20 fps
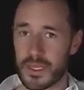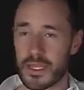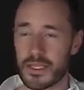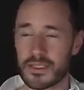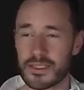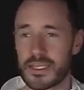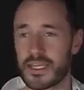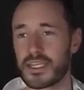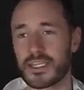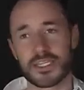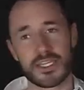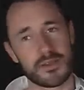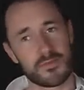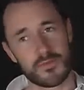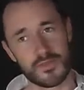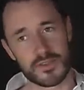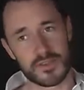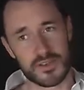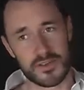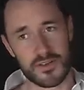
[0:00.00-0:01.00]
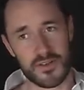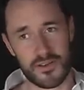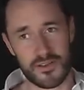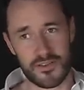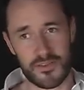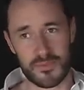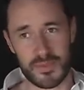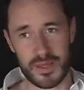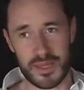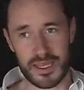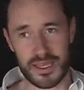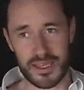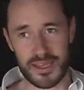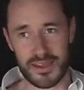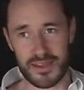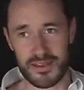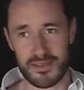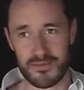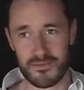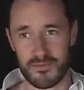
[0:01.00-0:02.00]
teaching wasn't going to be
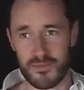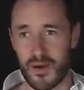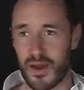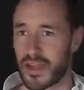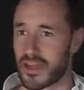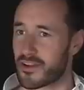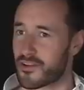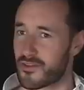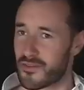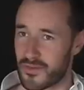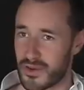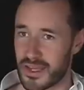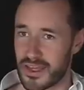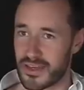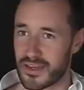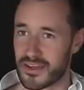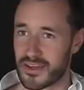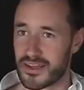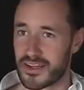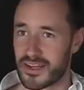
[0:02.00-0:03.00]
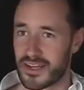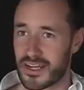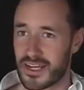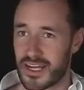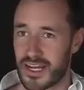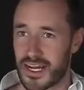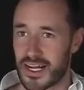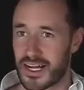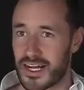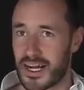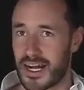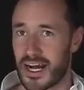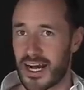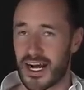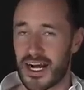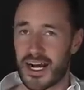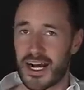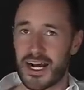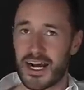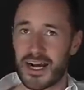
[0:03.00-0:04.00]
my career.
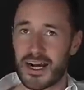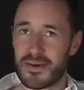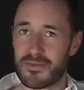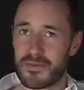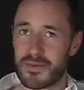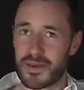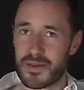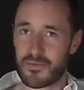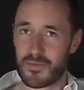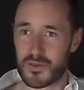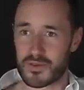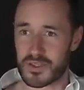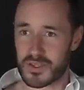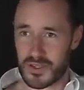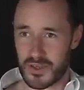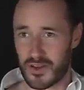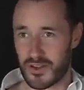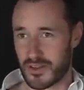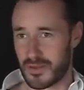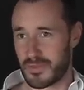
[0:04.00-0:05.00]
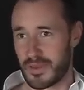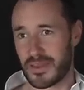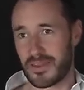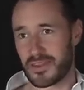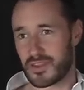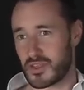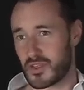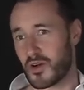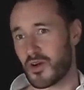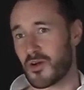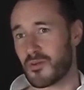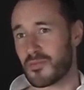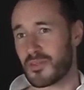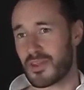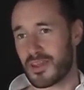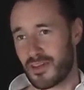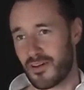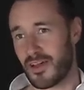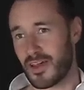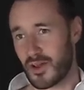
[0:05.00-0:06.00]
It wasn't going to be the job
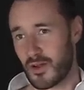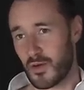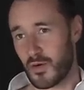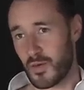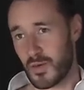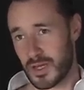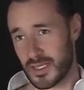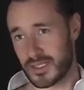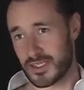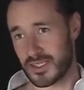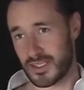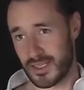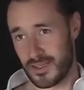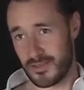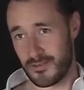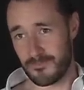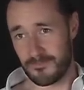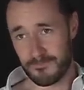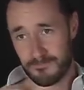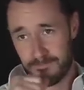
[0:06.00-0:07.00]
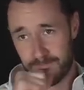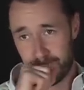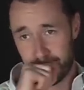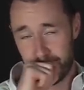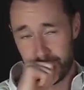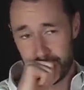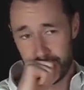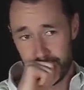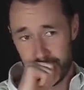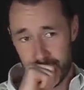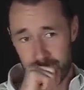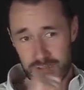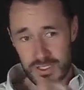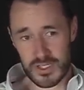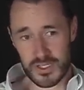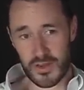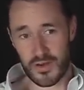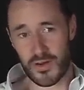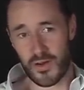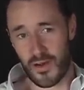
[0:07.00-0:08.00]
that I always did.
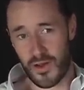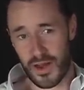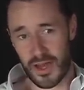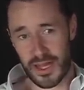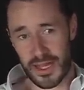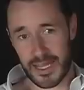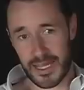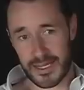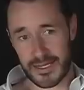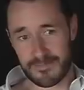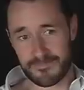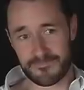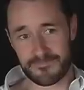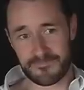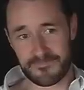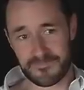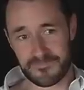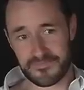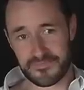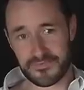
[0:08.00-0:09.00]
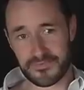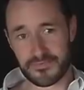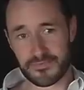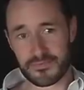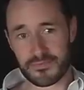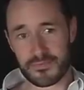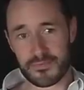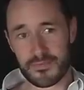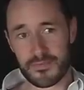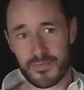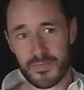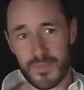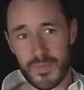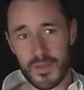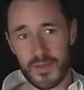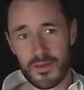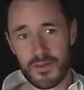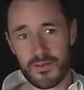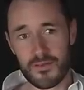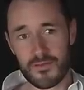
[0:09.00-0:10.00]
So I
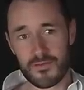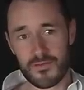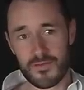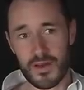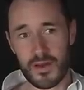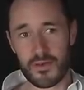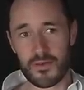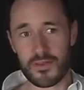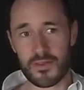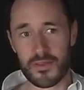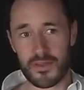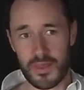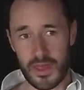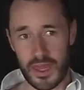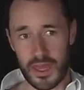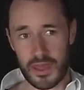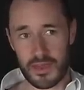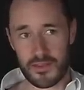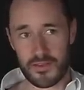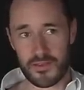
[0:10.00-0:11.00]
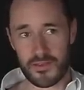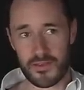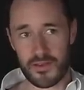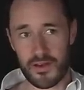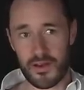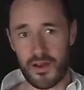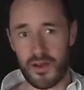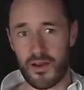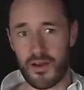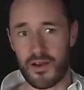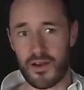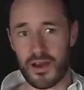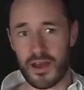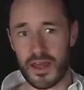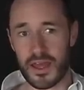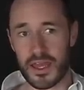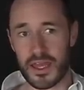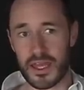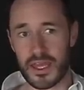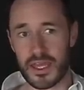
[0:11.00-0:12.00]
felt that
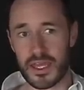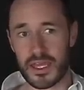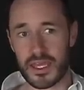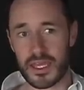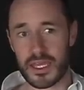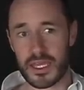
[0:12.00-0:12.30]
I